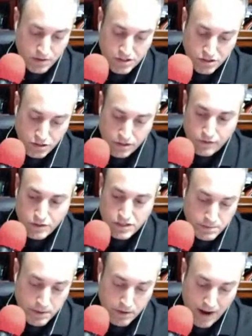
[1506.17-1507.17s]
this universe
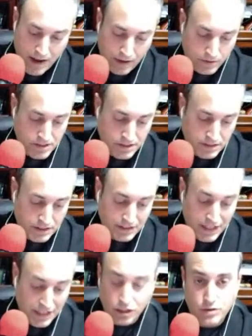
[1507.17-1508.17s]
has been around,
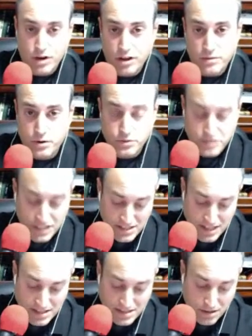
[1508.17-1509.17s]
let alone all the
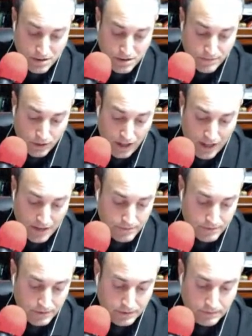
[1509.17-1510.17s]
proteins necessary for
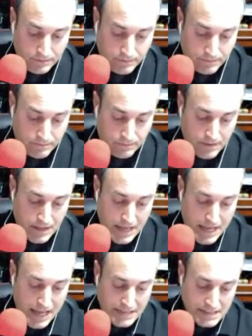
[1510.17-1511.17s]
life.
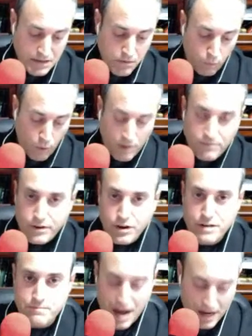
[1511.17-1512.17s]
See, one
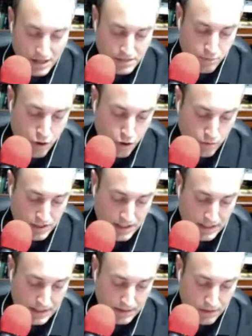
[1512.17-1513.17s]
very modest
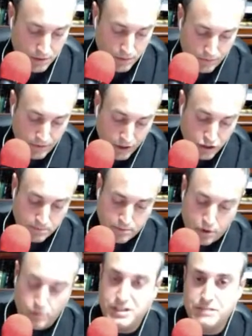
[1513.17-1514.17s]
protein or functional
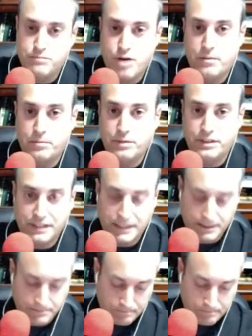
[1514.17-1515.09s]
protein probability